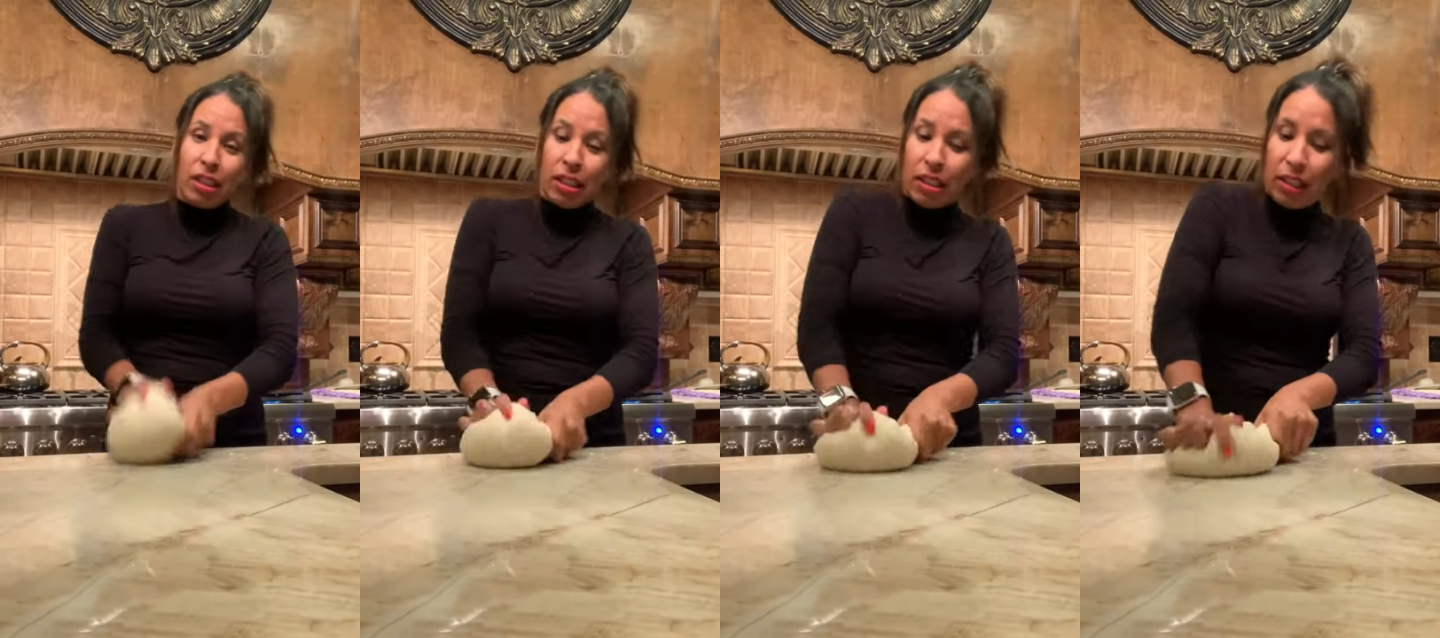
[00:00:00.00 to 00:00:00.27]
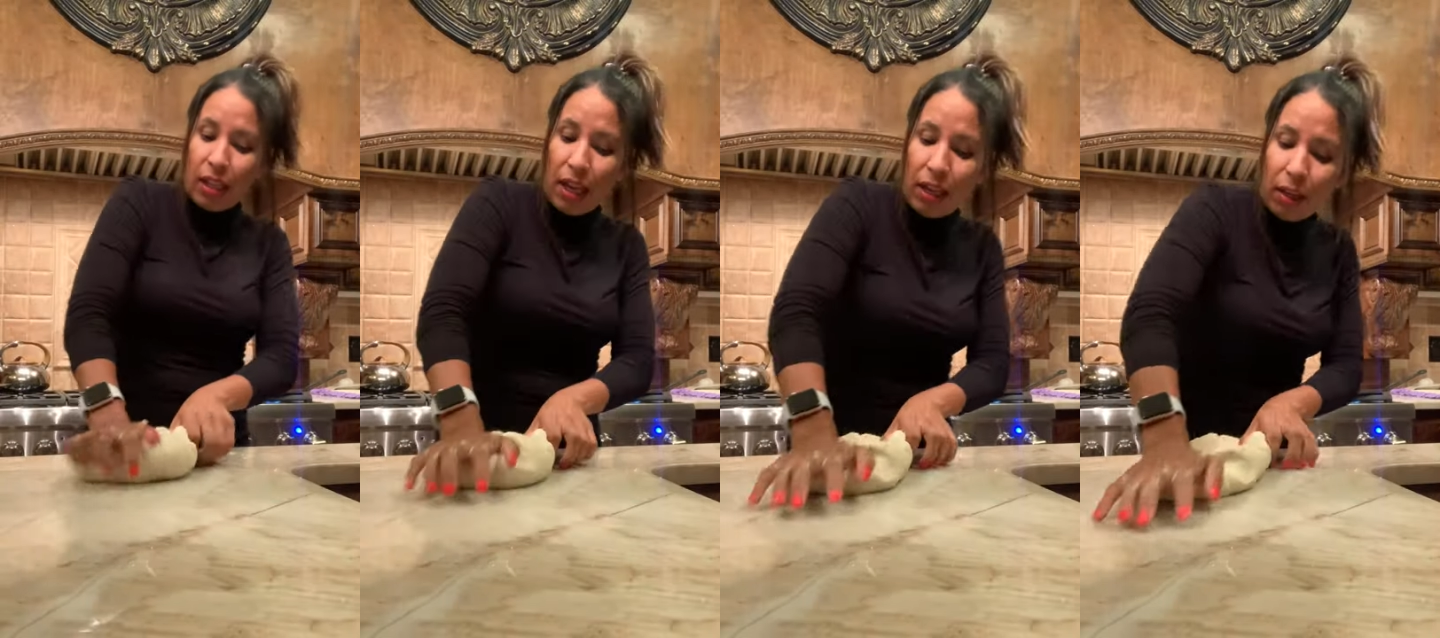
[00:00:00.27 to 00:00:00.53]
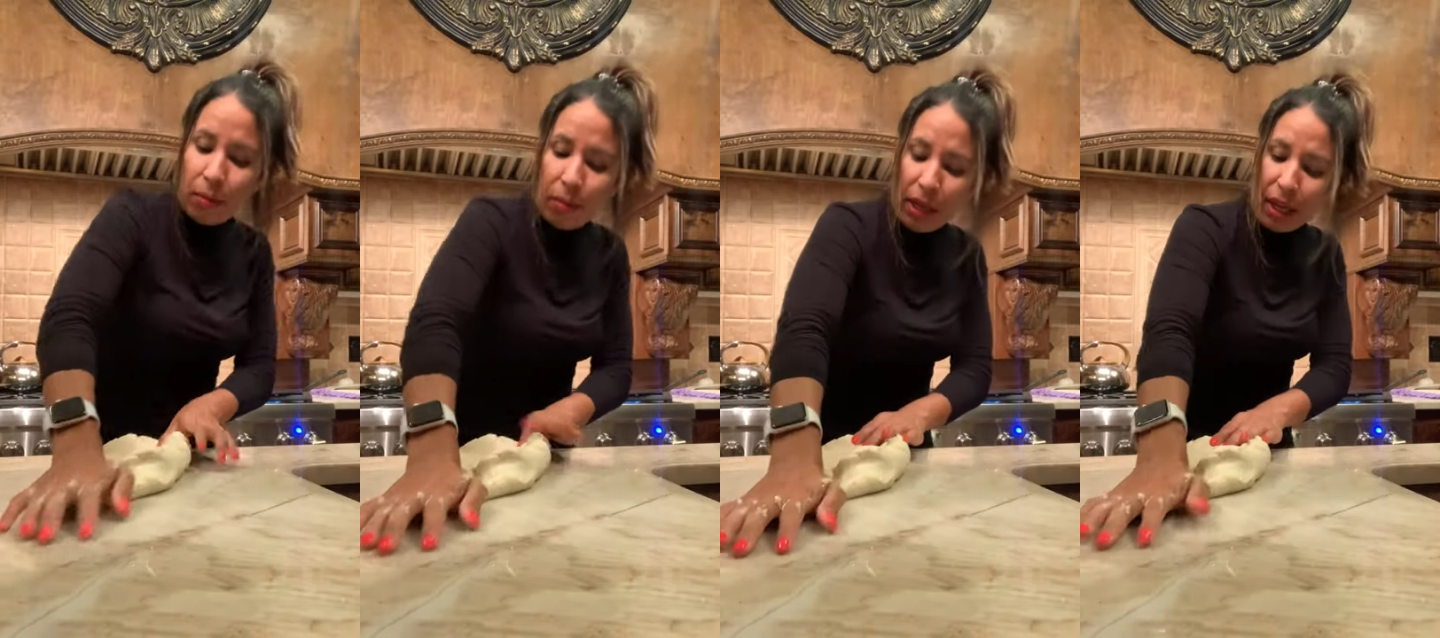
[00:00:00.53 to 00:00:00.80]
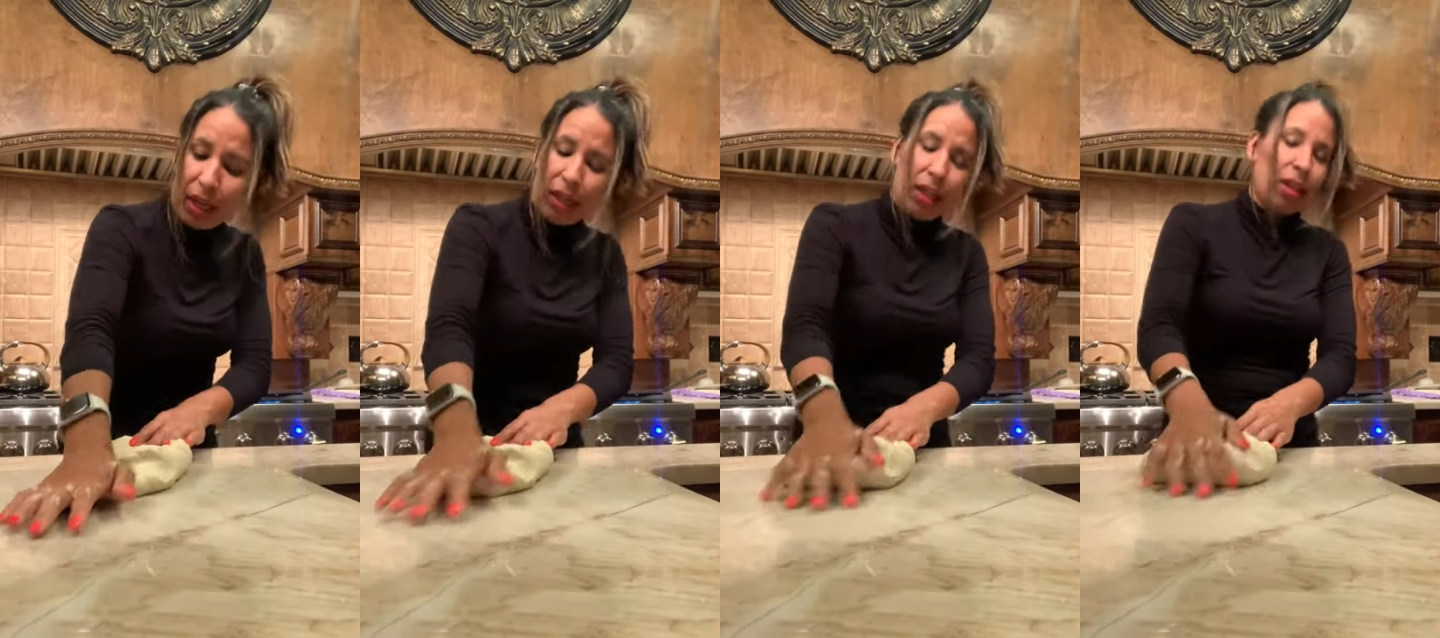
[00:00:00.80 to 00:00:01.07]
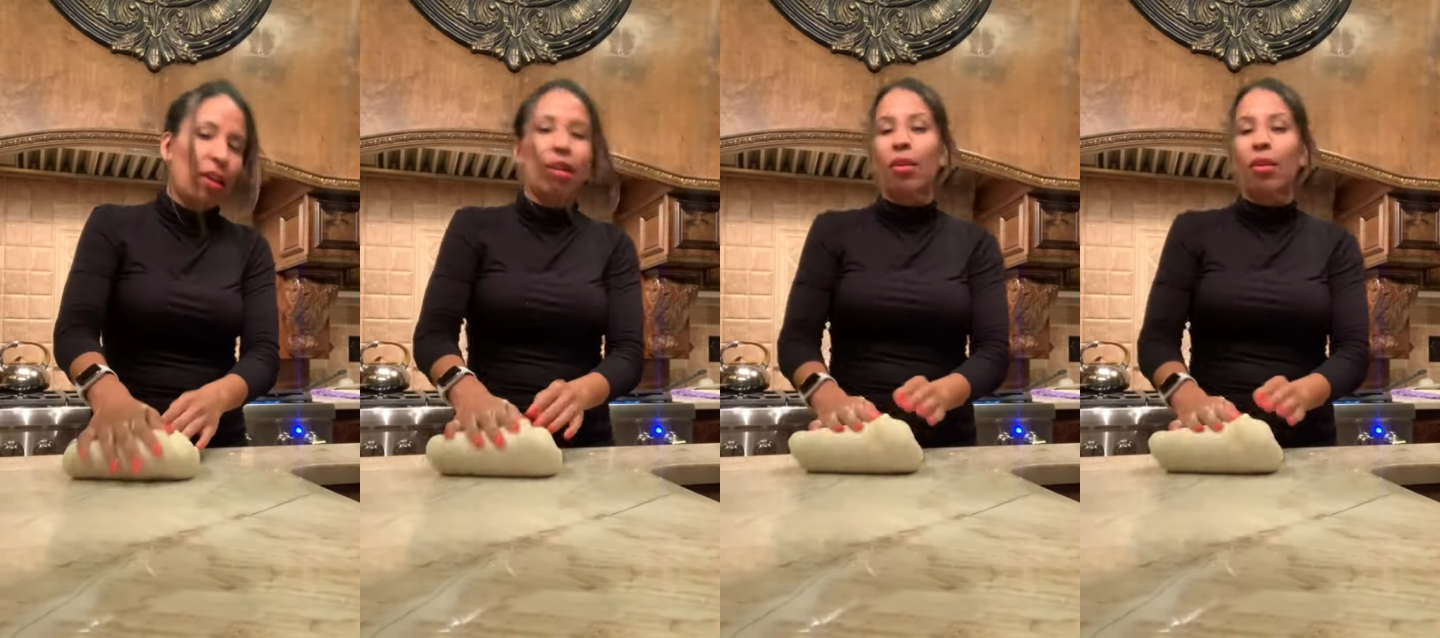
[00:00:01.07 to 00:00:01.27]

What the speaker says: is like my